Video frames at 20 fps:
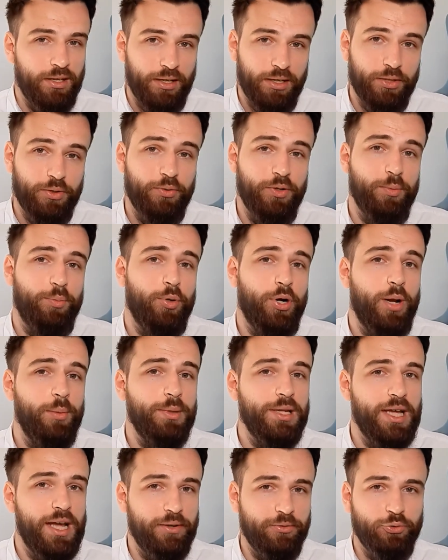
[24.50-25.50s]
you will probably
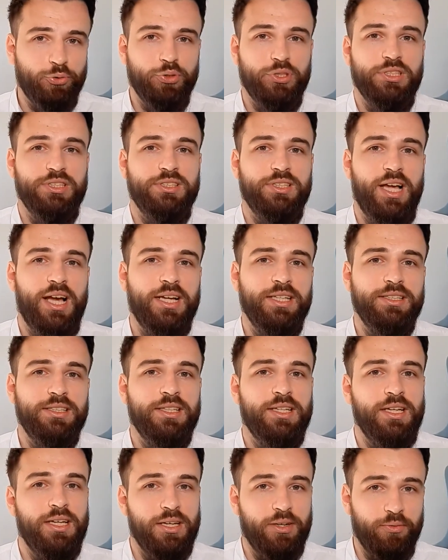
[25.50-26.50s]
have to decide
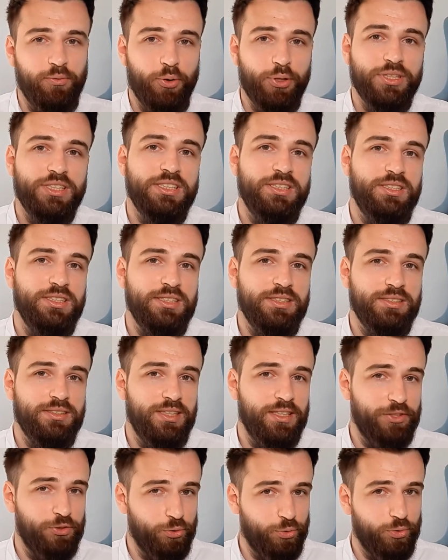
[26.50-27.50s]
what it is
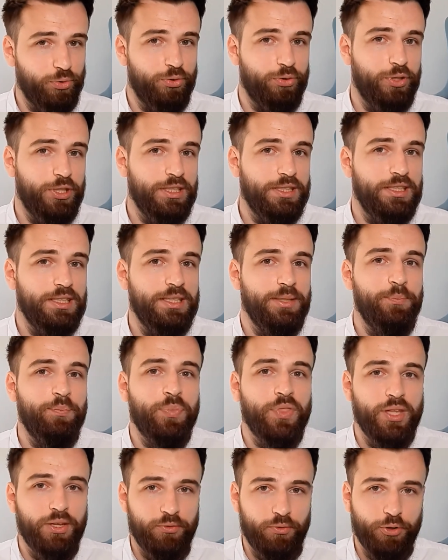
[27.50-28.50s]
that you concretely
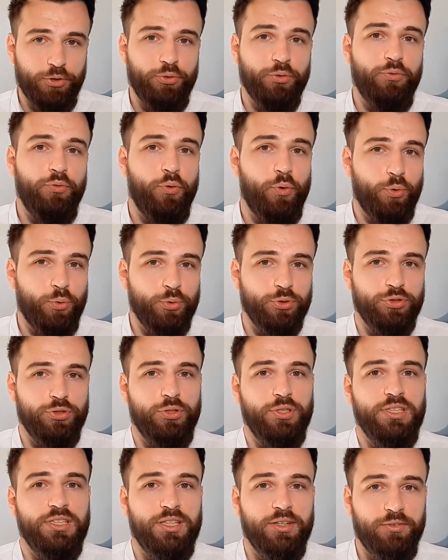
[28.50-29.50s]
want to focus on
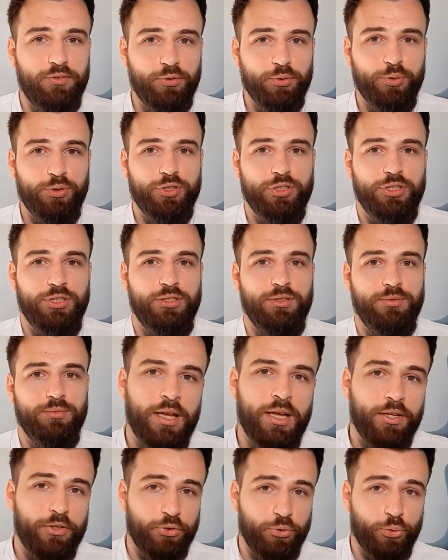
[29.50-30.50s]
in the future.
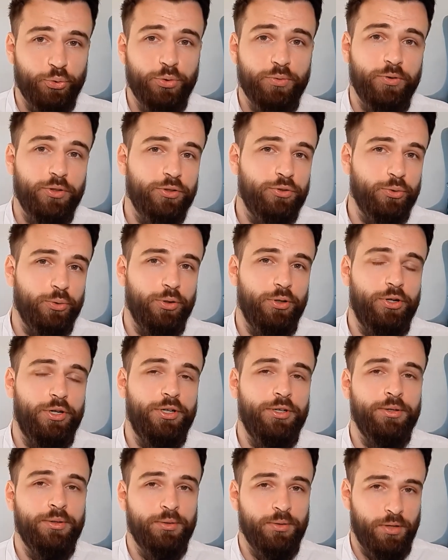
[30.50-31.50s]
Do you want to
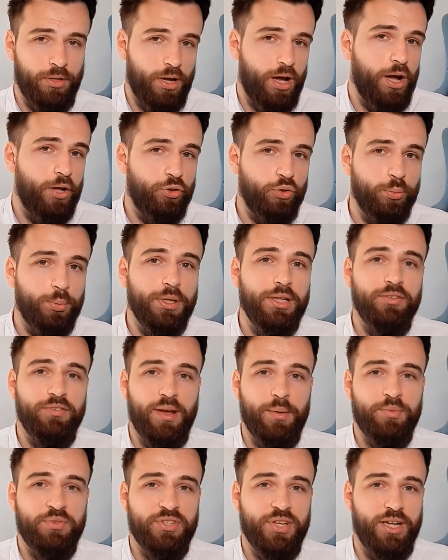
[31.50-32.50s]
learn how to build
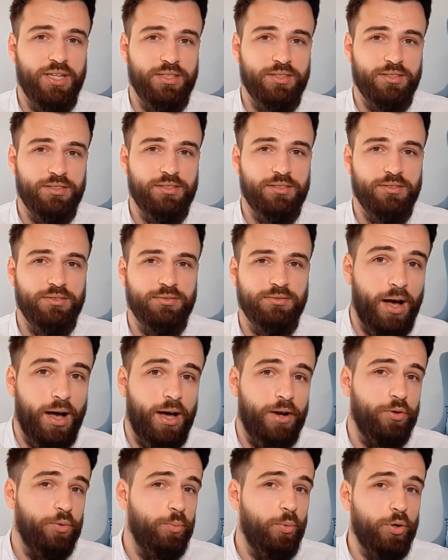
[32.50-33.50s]
websites? Are
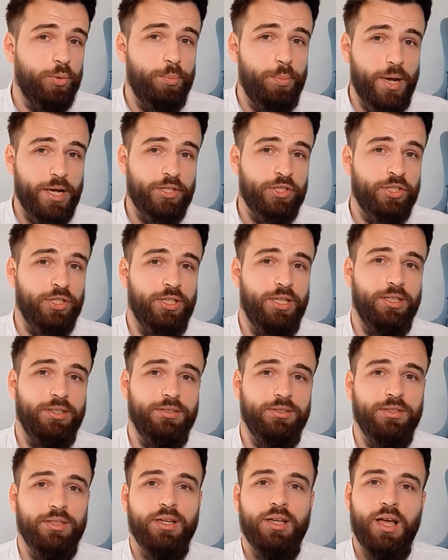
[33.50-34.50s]
you more passionate
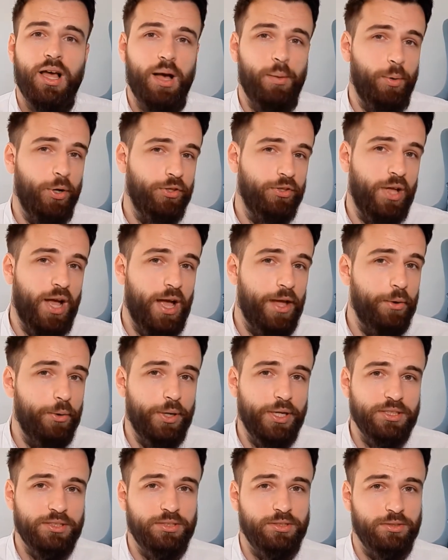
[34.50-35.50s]
about
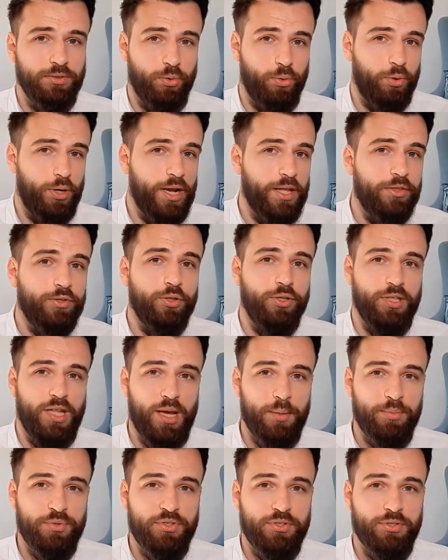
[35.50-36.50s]
iOS or Android
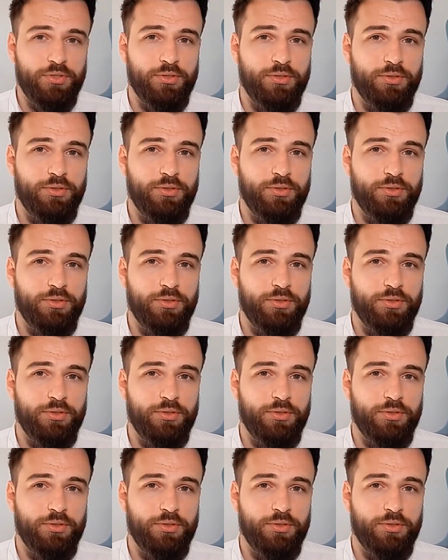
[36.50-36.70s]
apps?